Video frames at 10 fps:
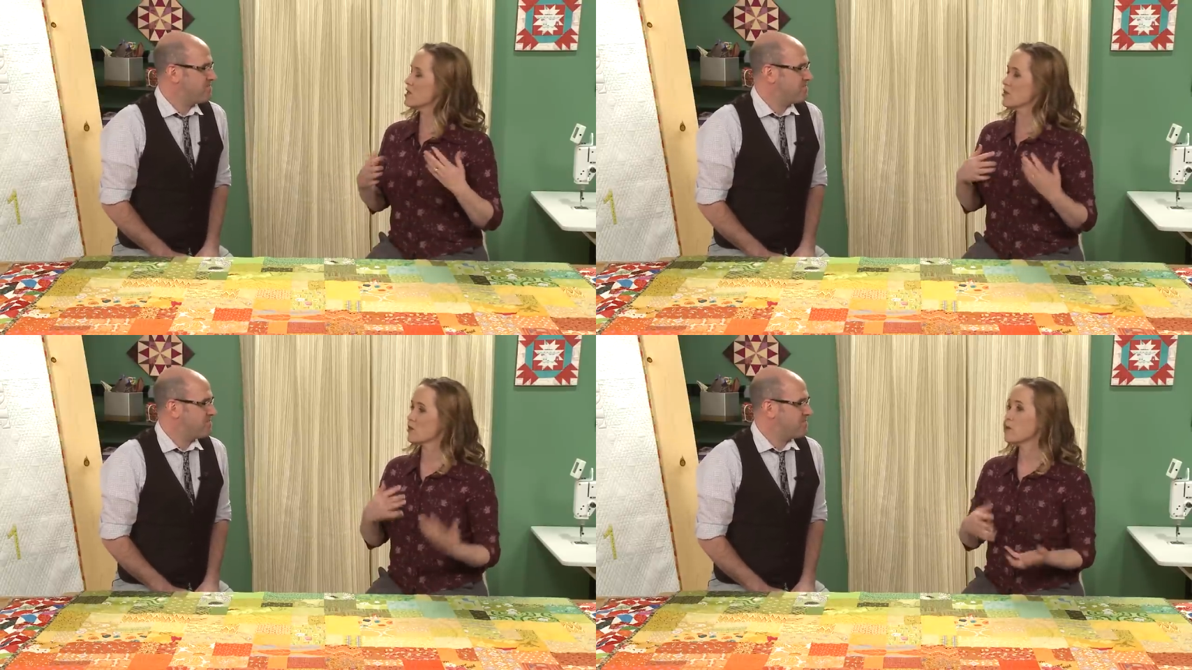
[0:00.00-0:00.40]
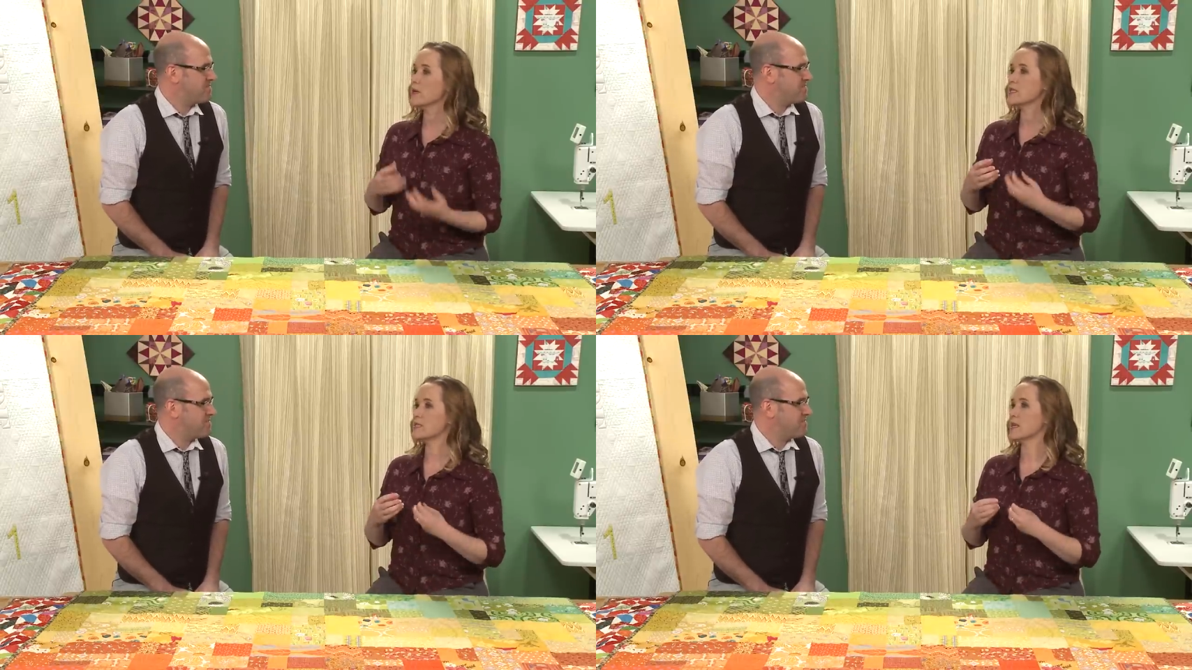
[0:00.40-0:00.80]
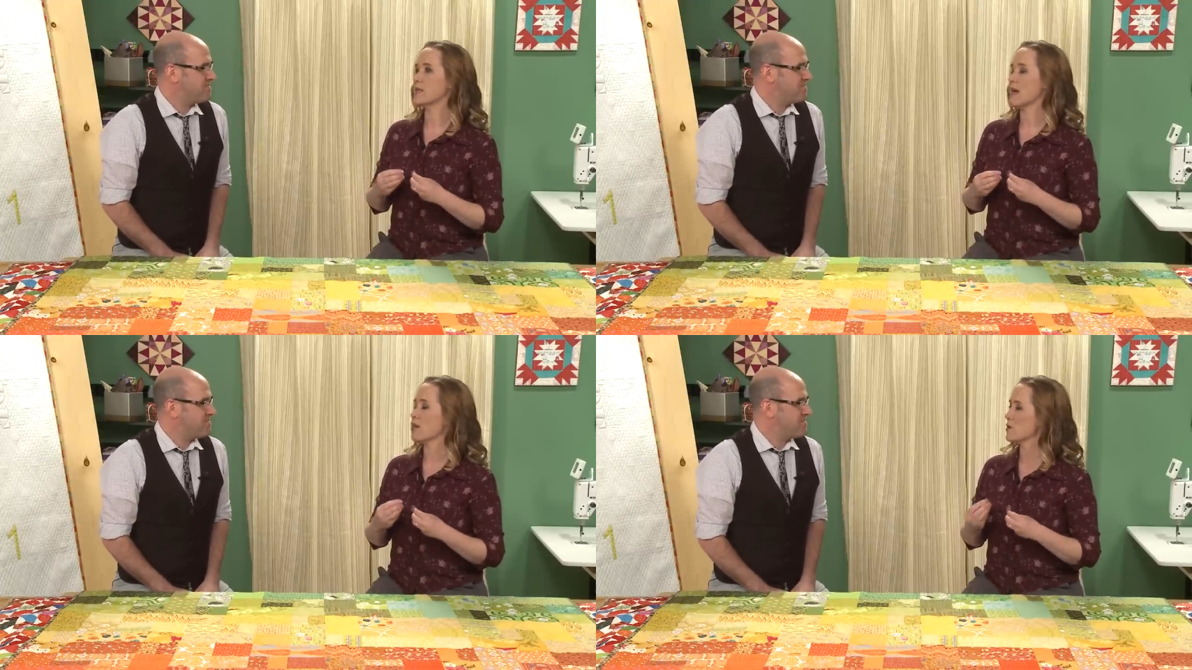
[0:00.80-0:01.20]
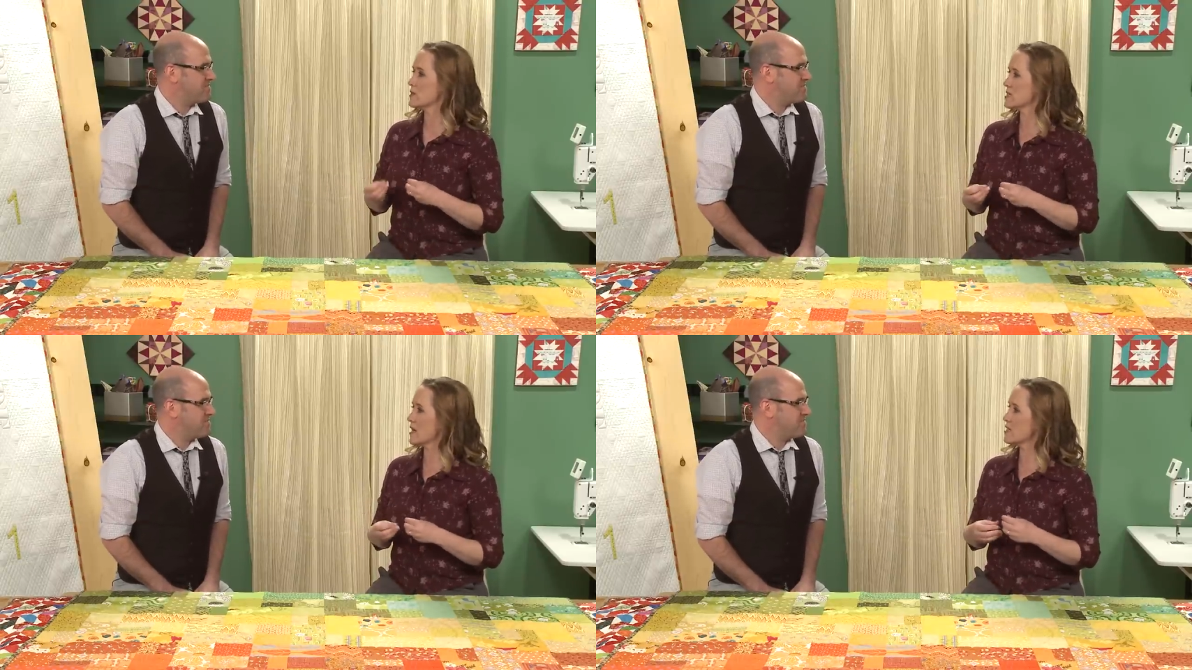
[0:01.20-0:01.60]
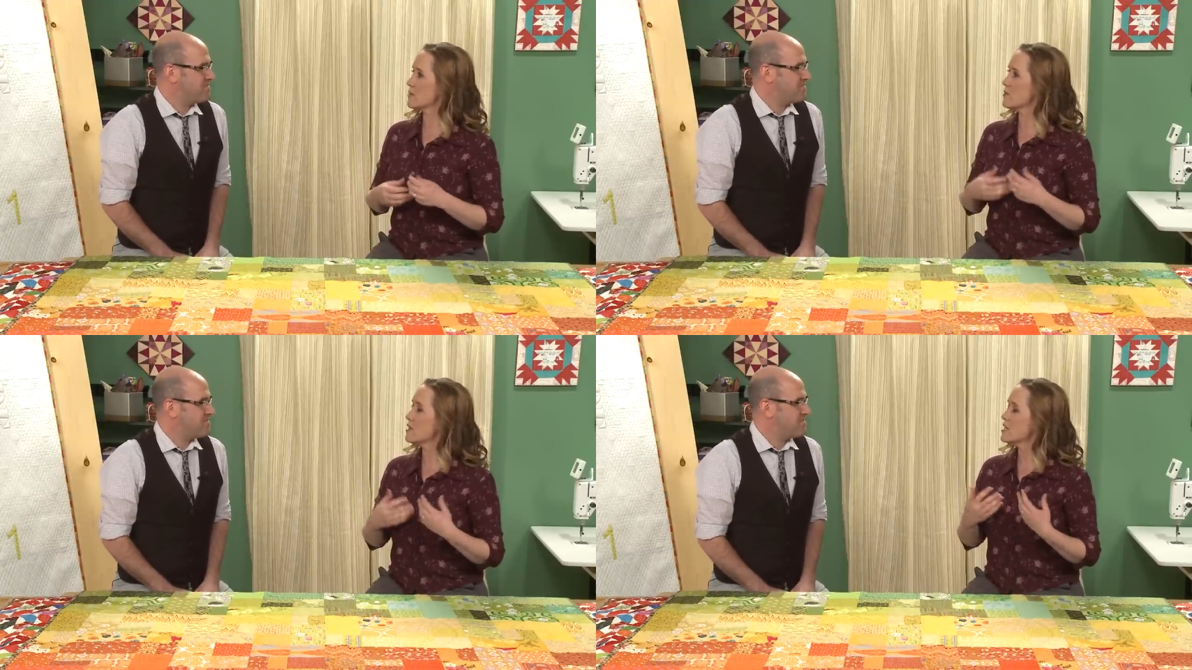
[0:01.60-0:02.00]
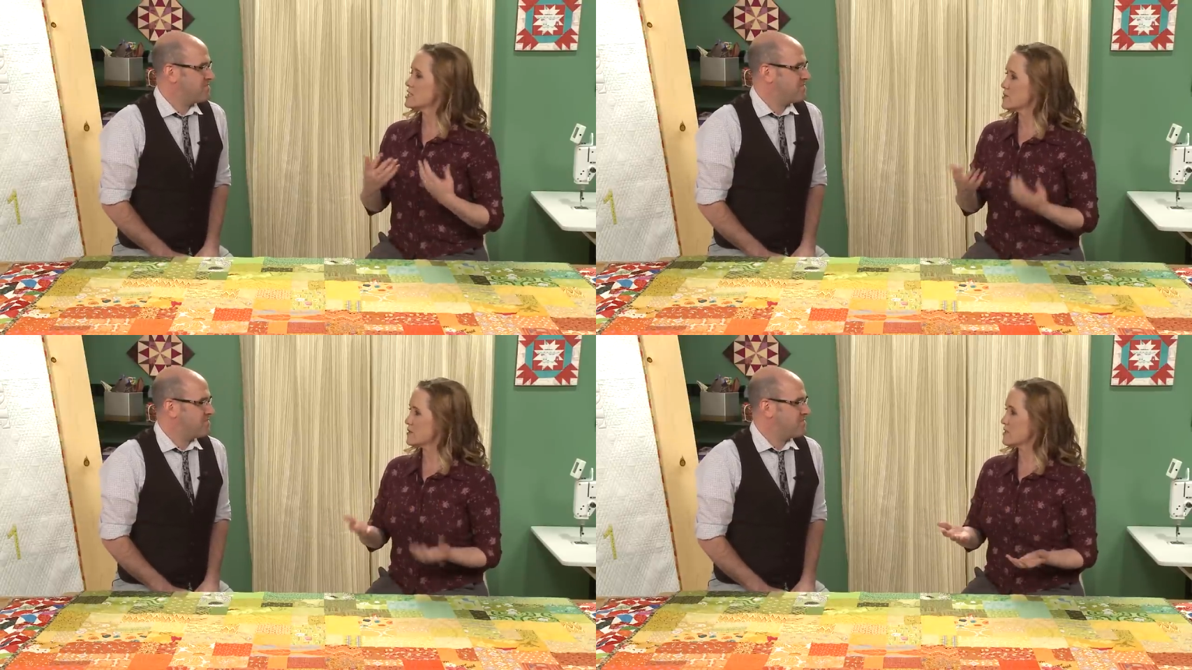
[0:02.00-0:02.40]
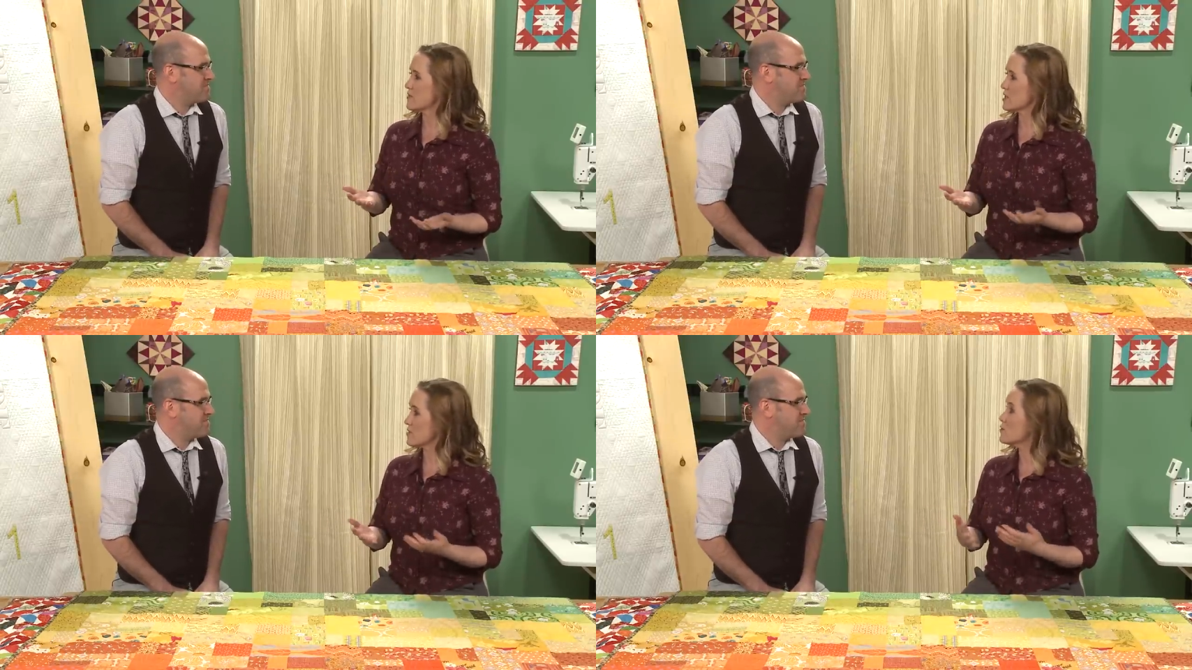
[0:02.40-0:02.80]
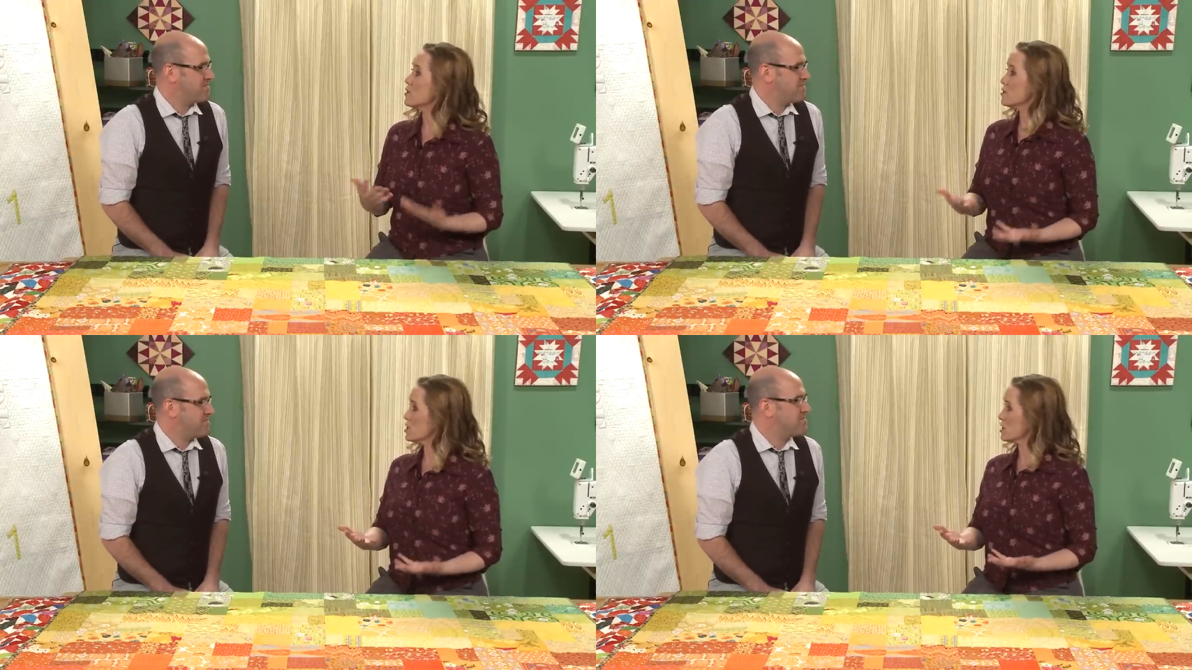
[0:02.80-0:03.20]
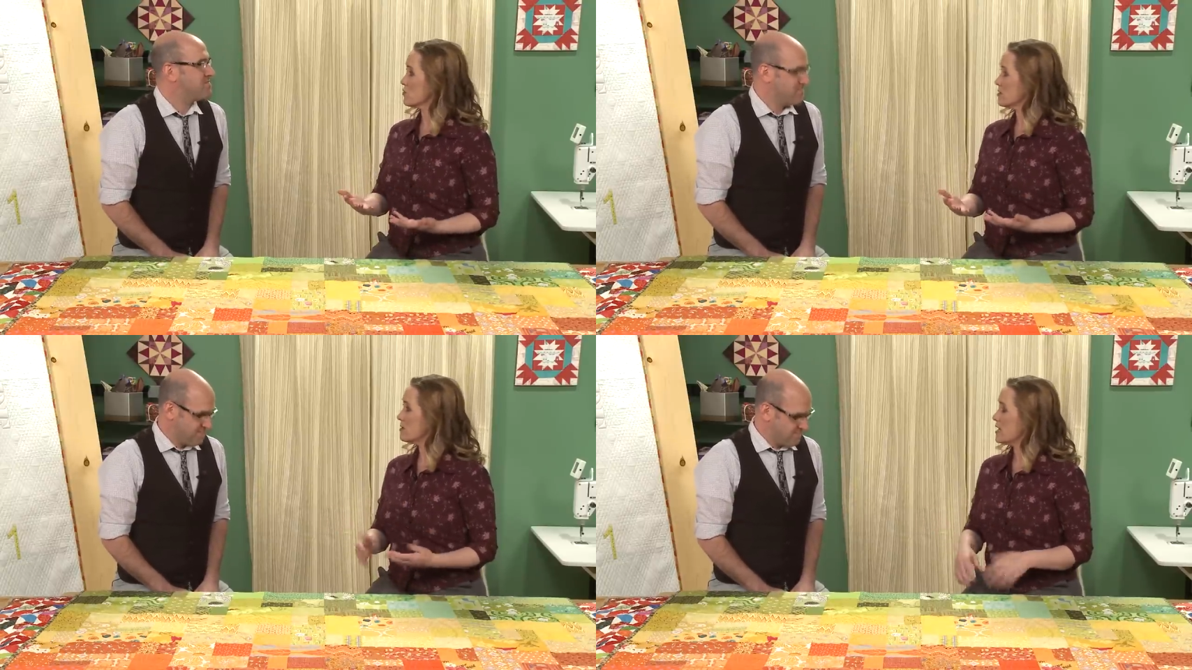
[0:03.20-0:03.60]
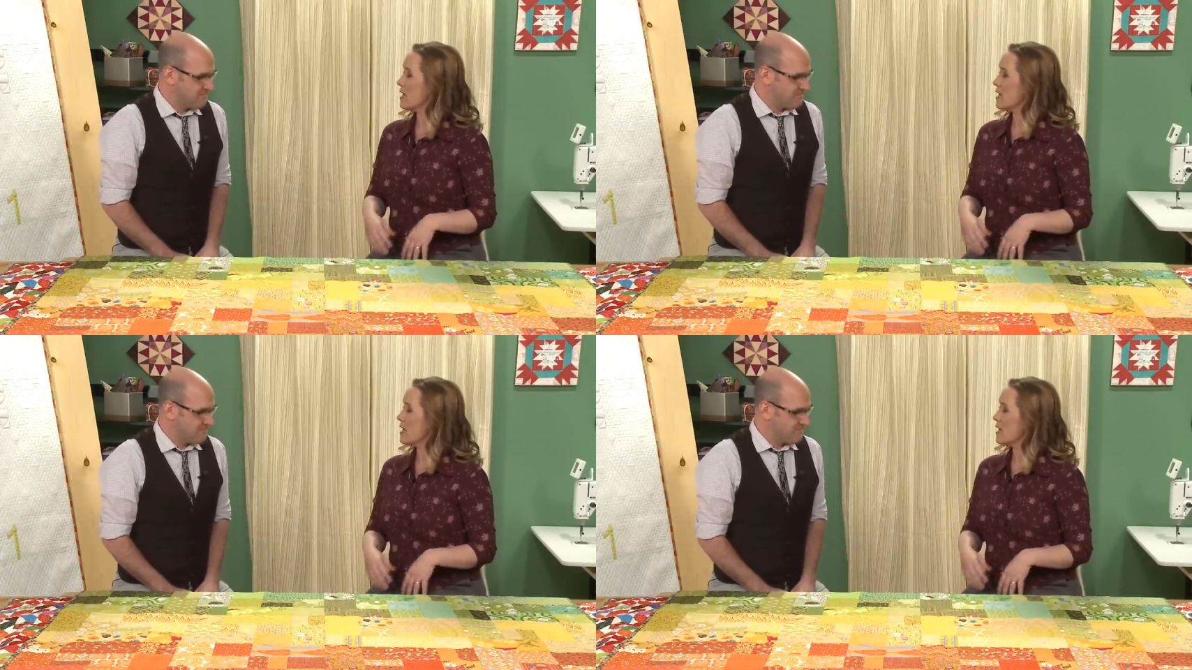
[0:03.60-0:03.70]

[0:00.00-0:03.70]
Speaker 1: your quilts and how you designed them specifically for your children,